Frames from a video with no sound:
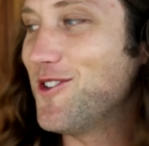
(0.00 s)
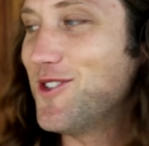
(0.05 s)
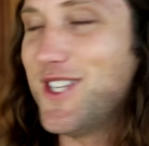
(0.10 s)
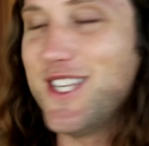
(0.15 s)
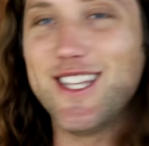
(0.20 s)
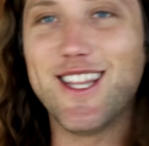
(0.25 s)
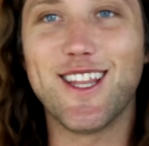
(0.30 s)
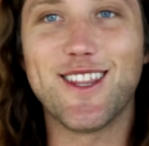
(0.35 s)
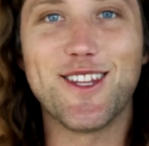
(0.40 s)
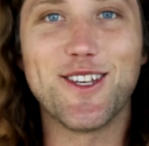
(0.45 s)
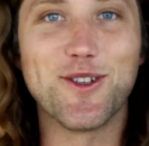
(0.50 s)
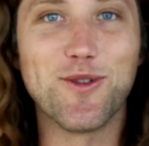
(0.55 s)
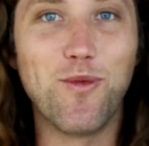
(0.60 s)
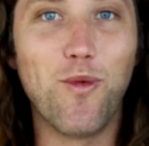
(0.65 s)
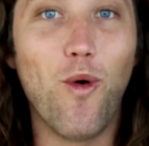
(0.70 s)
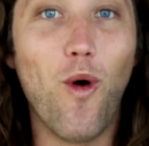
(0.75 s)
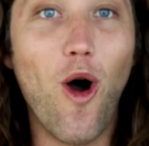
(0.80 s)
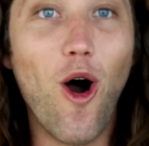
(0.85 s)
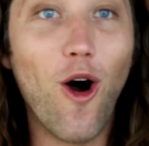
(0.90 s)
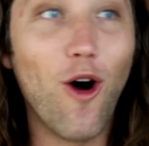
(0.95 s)
You see that this
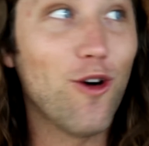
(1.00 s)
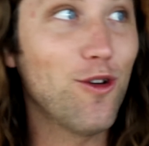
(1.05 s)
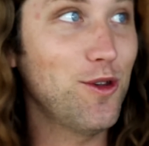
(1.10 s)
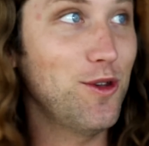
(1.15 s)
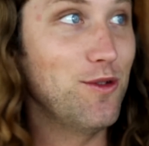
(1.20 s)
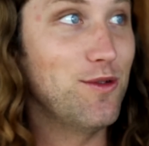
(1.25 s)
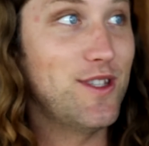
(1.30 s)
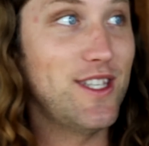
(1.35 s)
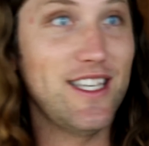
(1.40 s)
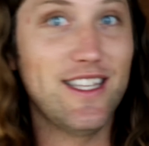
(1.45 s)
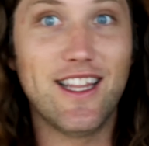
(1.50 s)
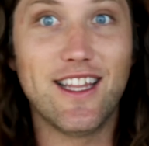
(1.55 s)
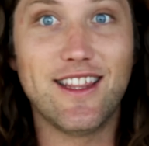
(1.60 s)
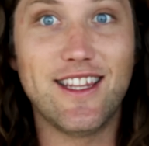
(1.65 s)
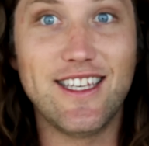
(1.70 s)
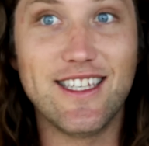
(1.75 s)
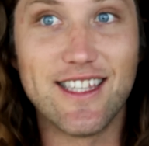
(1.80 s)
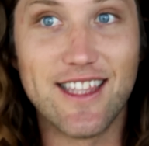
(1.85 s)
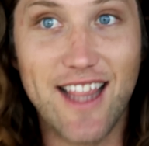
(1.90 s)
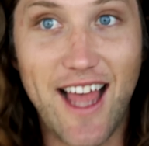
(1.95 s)
wall, you see that
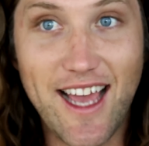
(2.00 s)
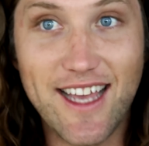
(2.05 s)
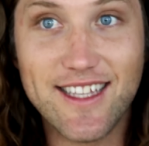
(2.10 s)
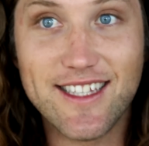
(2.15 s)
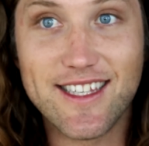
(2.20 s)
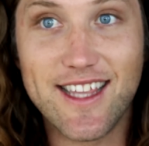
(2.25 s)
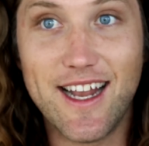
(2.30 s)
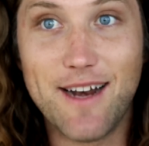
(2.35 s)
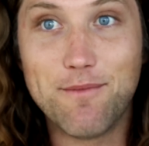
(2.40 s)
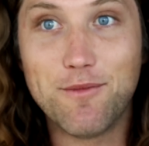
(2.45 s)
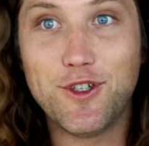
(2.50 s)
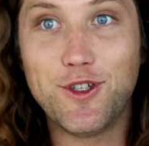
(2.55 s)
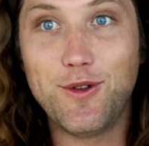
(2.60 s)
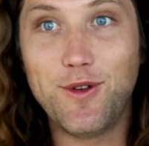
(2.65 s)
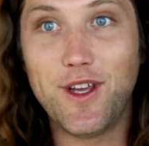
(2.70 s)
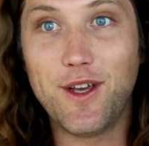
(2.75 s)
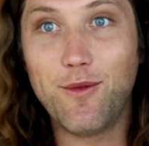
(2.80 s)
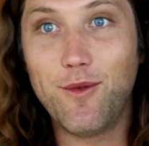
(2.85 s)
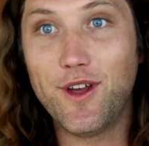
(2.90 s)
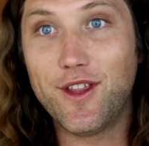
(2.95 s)
these lights that I'm
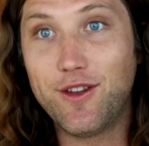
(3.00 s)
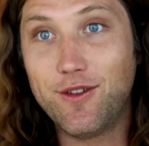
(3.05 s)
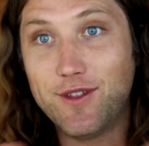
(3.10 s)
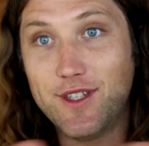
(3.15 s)
shooting with,